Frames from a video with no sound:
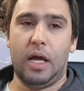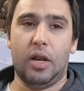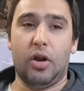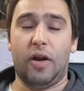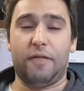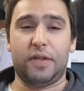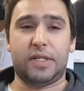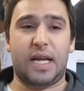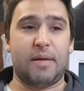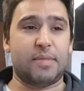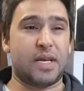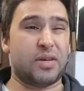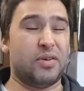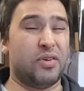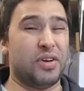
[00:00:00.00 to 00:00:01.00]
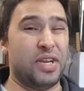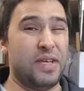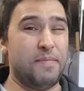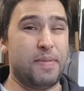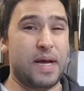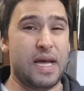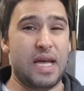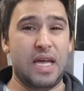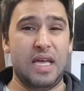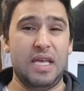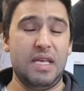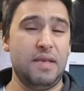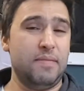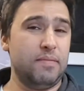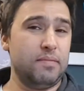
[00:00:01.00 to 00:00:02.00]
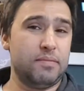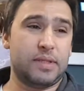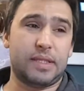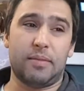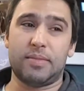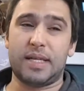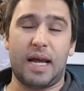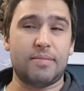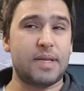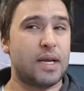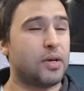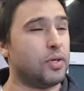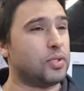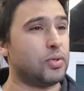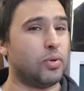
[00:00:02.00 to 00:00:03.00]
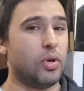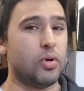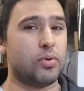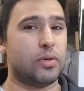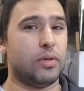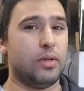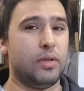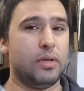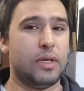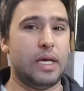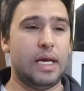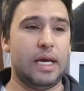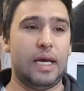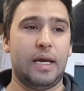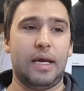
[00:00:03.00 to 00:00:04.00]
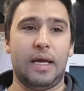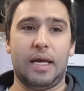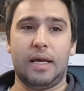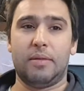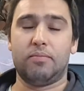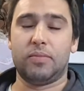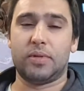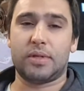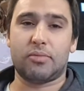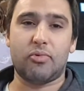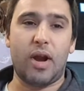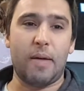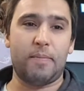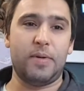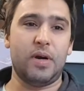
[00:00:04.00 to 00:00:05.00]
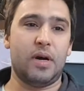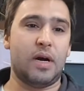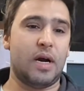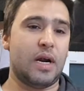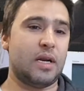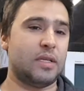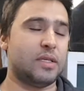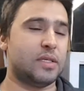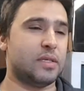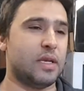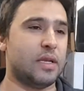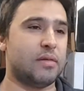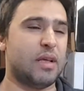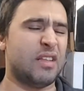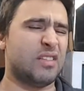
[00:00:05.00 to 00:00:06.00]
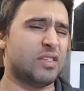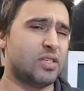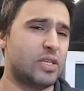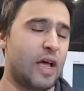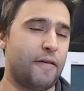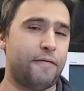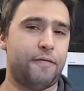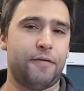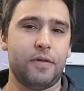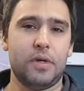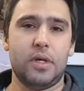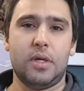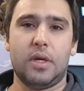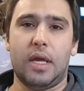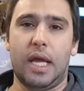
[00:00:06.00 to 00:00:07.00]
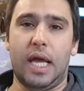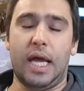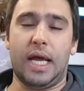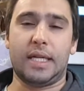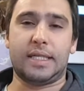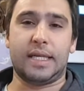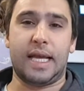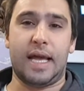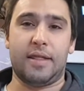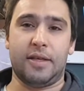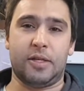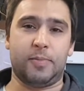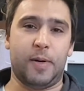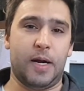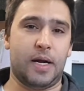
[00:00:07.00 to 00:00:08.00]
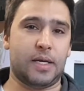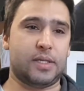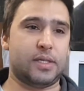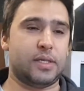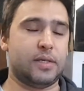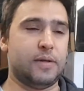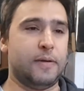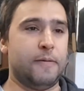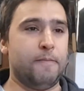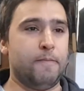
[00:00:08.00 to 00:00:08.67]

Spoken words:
lot of the times I go on eBay. Sometimes I go to local scrap yards and stuff to get these parts.